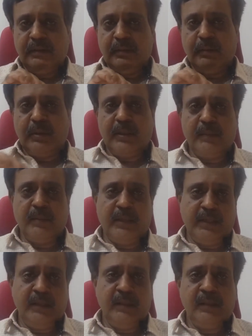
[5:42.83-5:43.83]
bottom
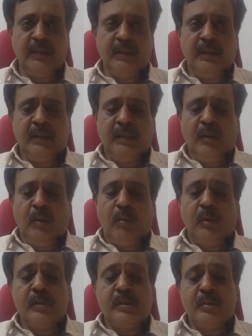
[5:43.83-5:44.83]
line.
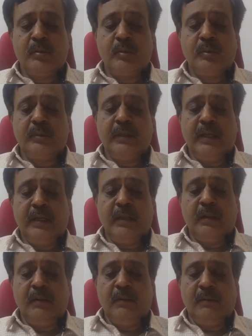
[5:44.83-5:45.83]
Once you do
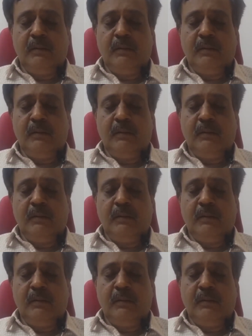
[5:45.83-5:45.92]
that,